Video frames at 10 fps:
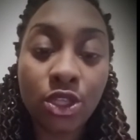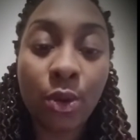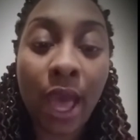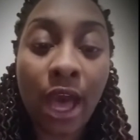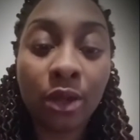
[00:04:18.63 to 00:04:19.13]

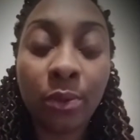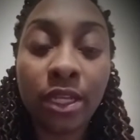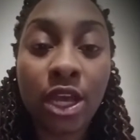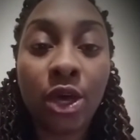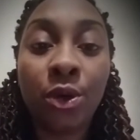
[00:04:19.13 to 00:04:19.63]
So how do we
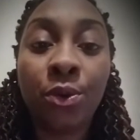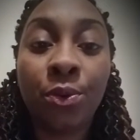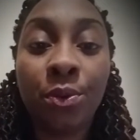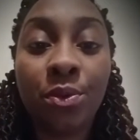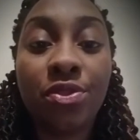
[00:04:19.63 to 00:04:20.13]

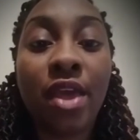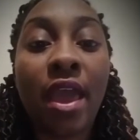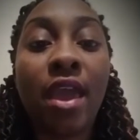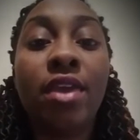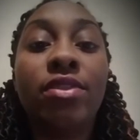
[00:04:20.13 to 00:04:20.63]
know
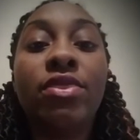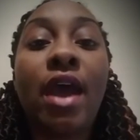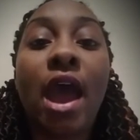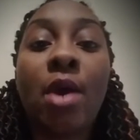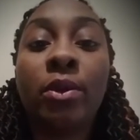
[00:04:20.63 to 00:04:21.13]
that the
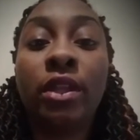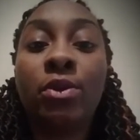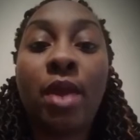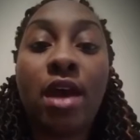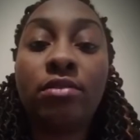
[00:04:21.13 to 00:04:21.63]

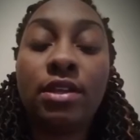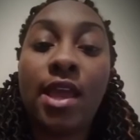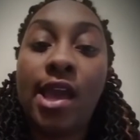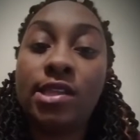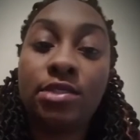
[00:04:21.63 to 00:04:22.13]
hourly rounding
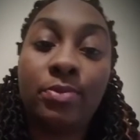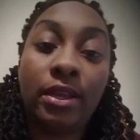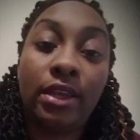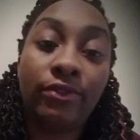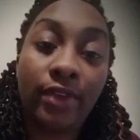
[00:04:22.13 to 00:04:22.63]
has
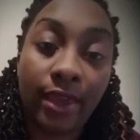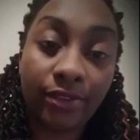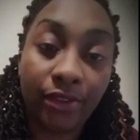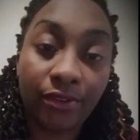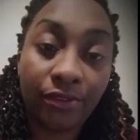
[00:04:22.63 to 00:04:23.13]
been
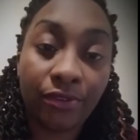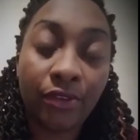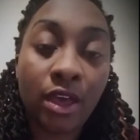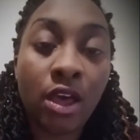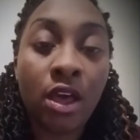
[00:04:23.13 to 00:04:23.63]
effective?
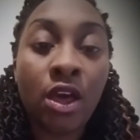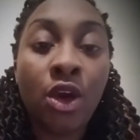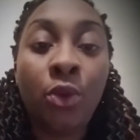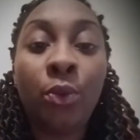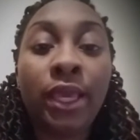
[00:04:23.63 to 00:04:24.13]

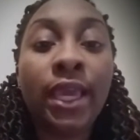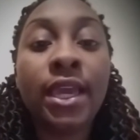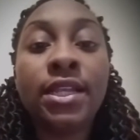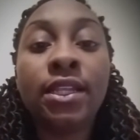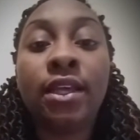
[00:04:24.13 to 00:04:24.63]
We
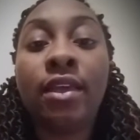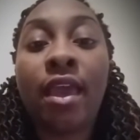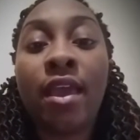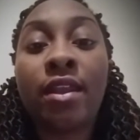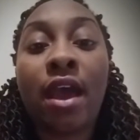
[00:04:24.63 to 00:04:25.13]
can look
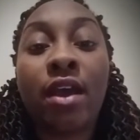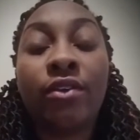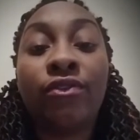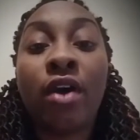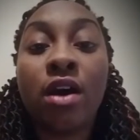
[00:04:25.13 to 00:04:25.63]
at
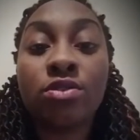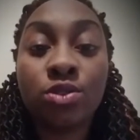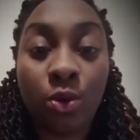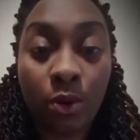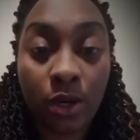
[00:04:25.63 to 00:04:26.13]
our fall
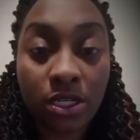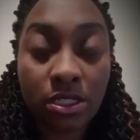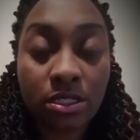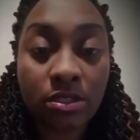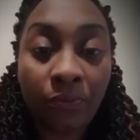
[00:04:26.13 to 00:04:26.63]

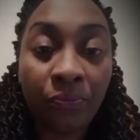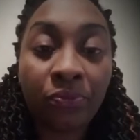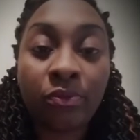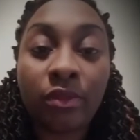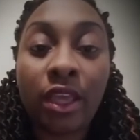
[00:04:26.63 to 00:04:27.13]
scores.
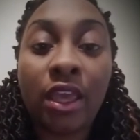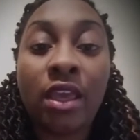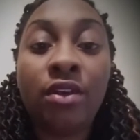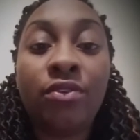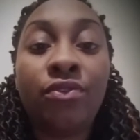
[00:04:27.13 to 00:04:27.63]

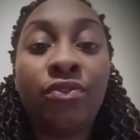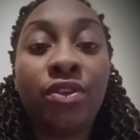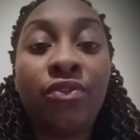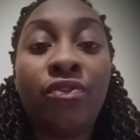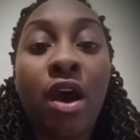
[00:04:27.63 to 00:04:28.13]
If
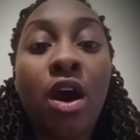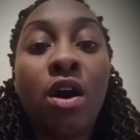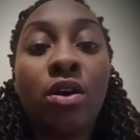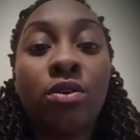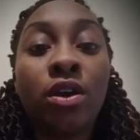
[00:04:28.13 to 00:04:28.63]
the
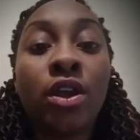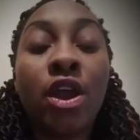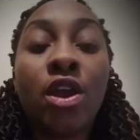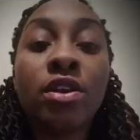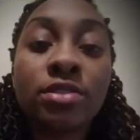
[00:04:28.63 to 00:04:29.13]
fall
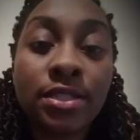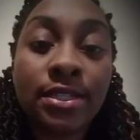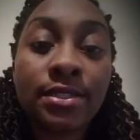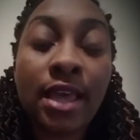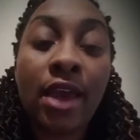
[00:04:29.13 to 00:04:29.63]

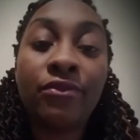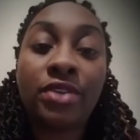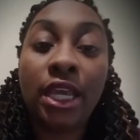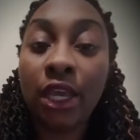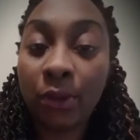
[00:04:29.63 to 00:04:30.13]
occurrences have
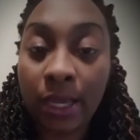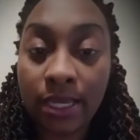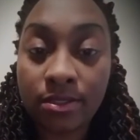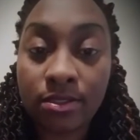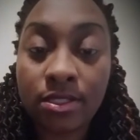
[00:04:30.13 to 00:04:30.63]

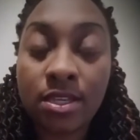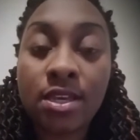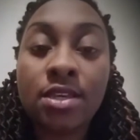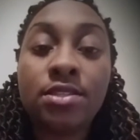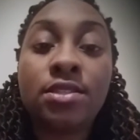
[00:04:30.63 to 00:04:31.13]
decreased
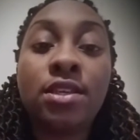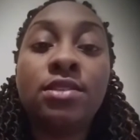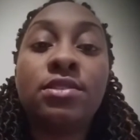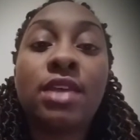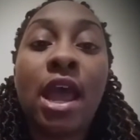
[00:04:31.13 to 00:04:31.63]

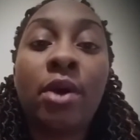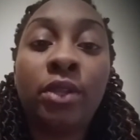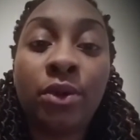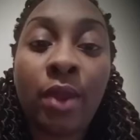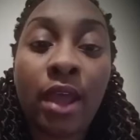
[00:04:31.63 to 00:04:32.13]
since
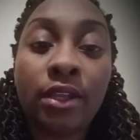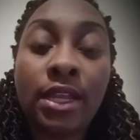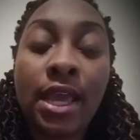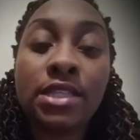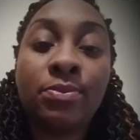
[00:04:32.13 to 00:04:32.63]
hourly
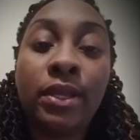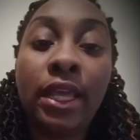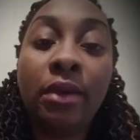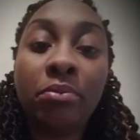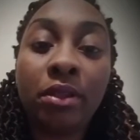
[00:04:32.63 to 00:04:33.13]
rounding has been
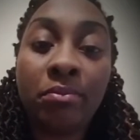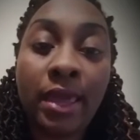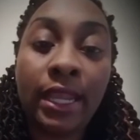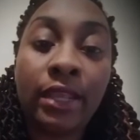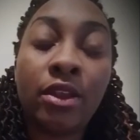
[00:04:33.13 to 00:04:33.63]

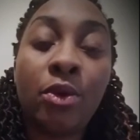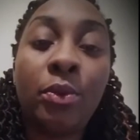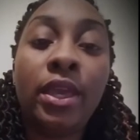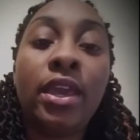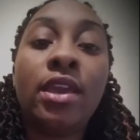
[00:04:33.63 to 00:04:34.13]
implemented,
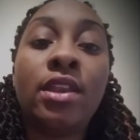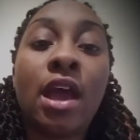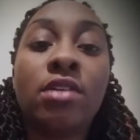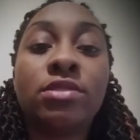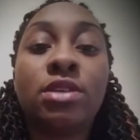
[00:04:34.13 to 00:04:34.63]
we can
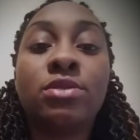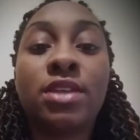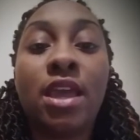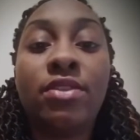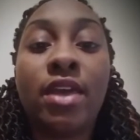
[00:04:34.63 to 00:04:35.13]
also
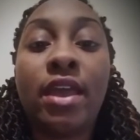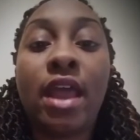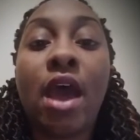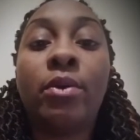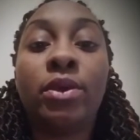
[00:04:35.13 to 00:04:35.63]
say that
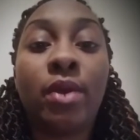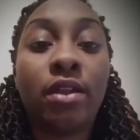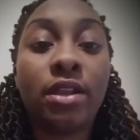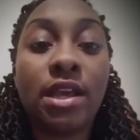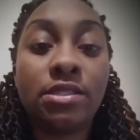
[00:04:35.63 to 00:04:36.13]
hourly
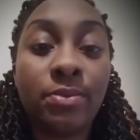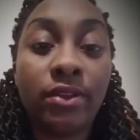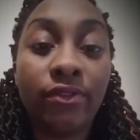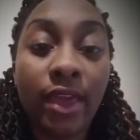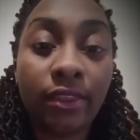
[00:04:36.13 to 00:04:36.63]
rounding has been
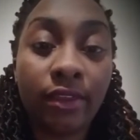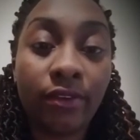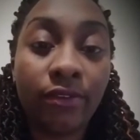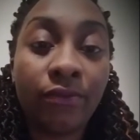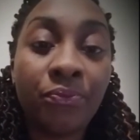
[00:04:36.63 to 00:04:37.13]

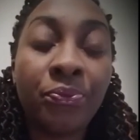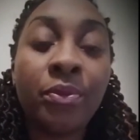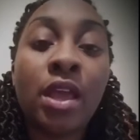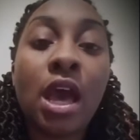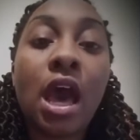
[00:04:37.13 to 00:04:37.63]
effective.
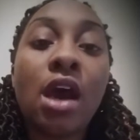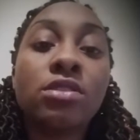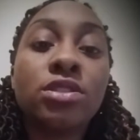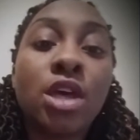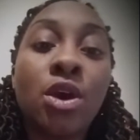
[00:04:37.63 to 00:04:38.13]

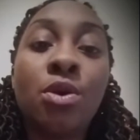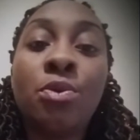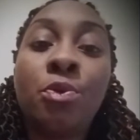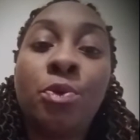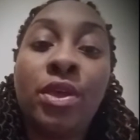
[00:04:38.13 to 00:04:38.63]

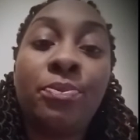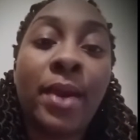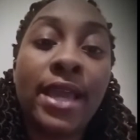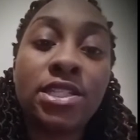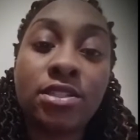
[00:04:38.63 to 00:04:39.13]
Also, with
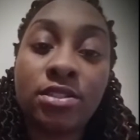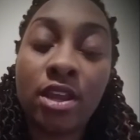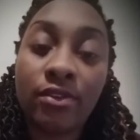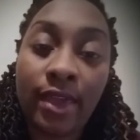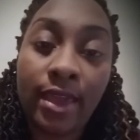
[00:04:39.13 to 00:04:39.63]
patient
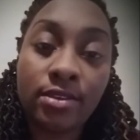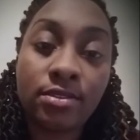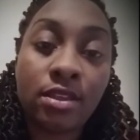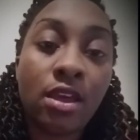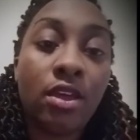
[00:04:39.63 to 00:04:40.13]

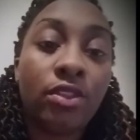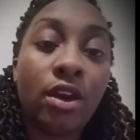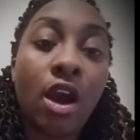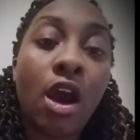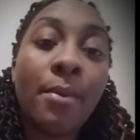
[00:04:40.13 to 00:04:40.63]
surveys, the
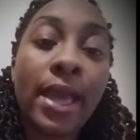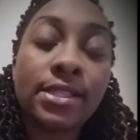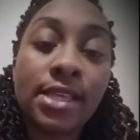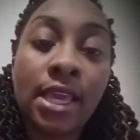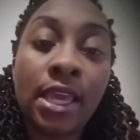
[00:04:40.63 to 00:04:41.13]

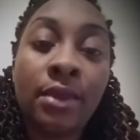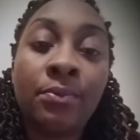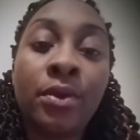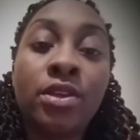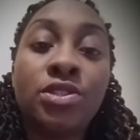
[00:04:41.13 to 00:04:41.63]
callback
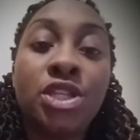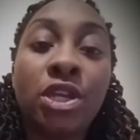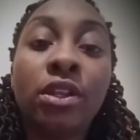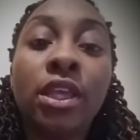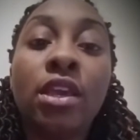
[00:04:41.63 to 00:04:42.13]
team
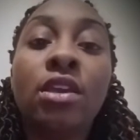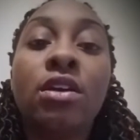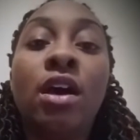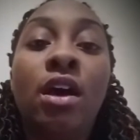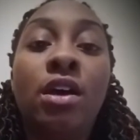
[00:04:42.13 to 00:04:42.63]
generally